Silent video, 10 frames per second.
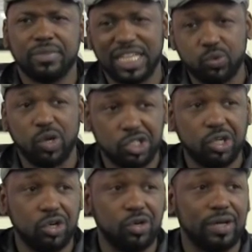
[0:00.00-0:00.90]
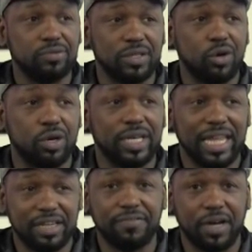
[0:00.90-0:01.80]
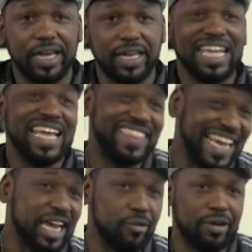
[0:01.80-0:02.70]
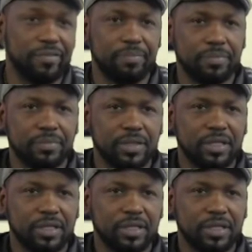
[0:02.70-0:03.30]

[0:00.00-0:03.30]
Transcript: That's what I should have done. I was thought, get the fight, then get rid of him.